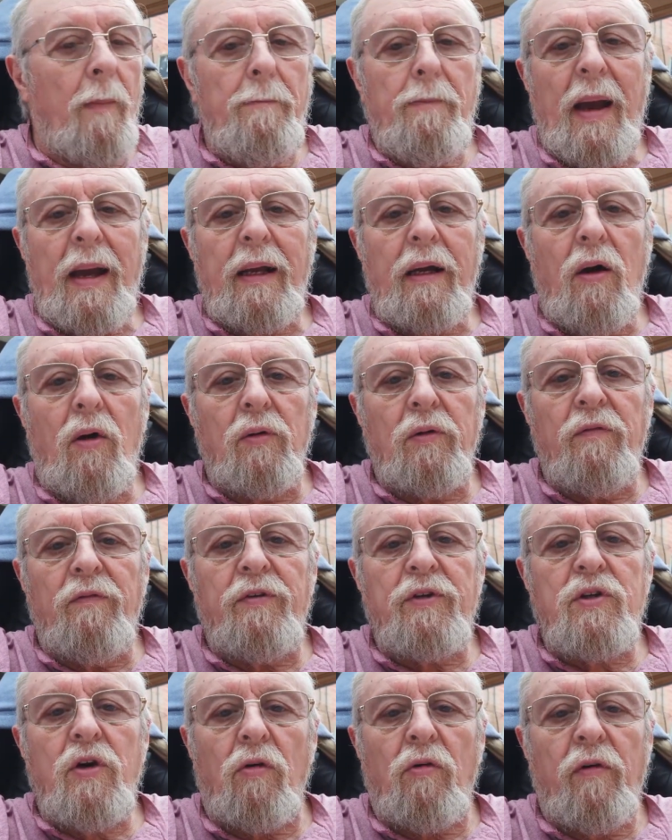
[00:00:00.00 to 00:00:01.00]
back garden
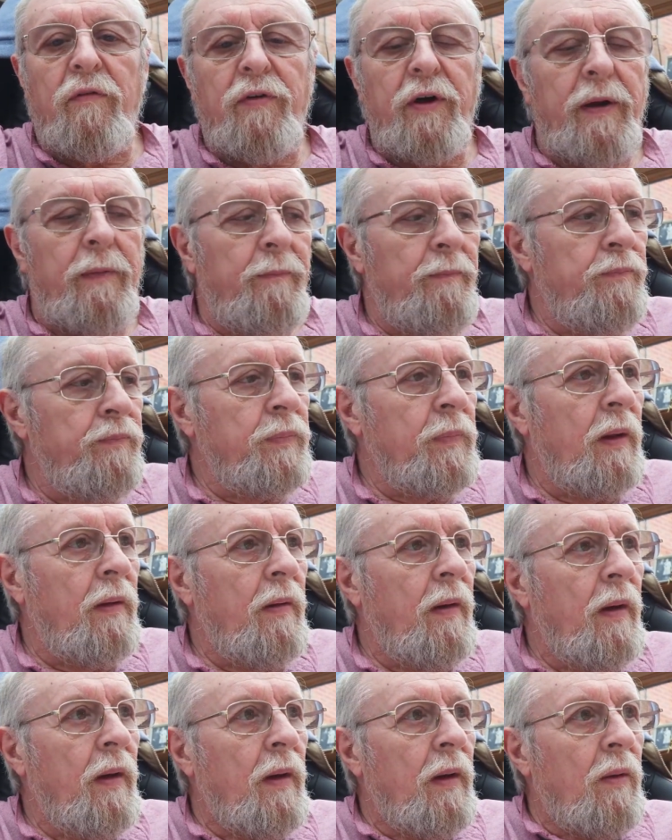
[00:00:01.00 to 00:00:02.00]
photography
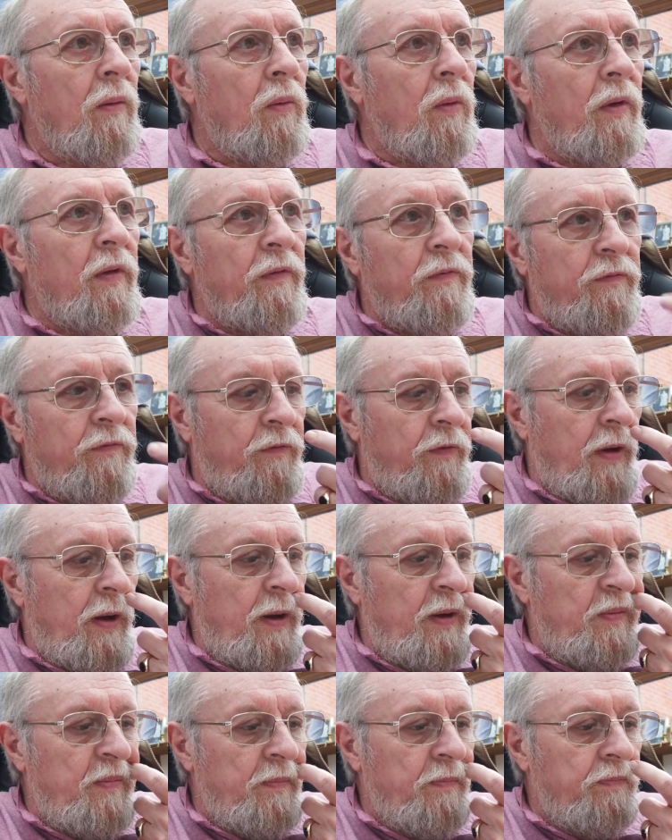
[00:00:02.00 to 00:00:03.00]
with
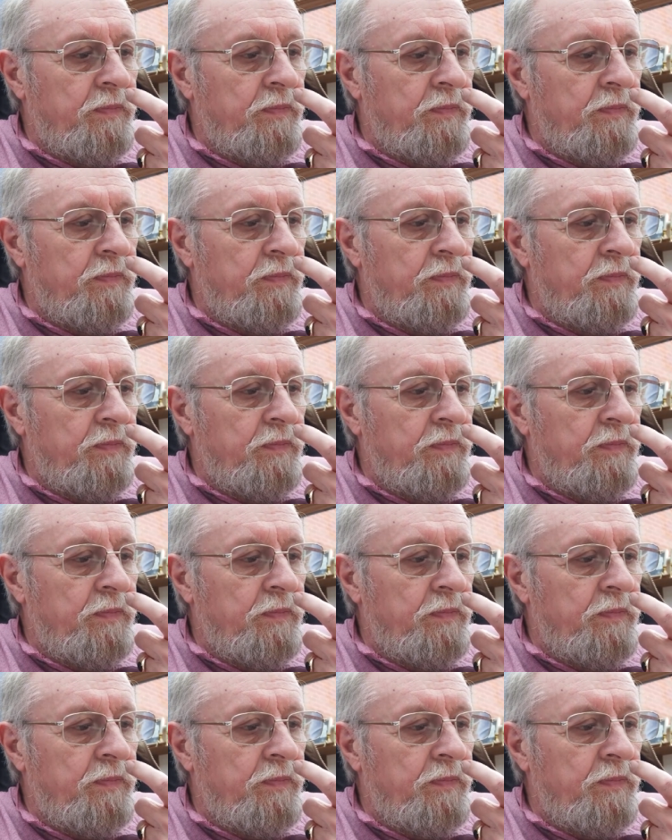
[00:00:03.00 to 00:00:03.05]
a